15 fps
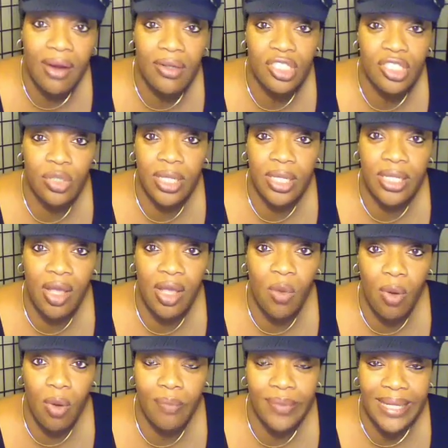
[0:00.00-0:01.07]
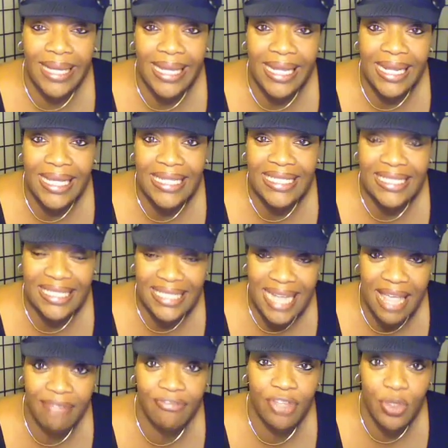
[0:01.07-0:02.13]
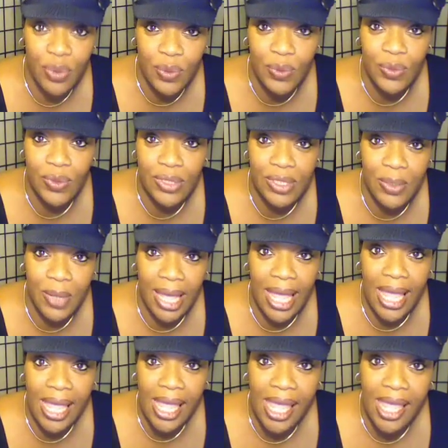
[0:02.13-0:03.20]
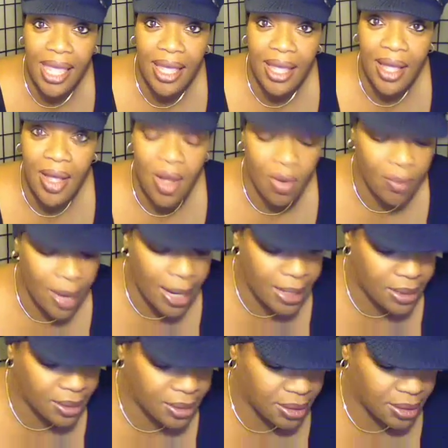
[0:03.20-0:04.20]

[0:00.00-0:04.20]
so that there won't be any snafus. Okay, all right.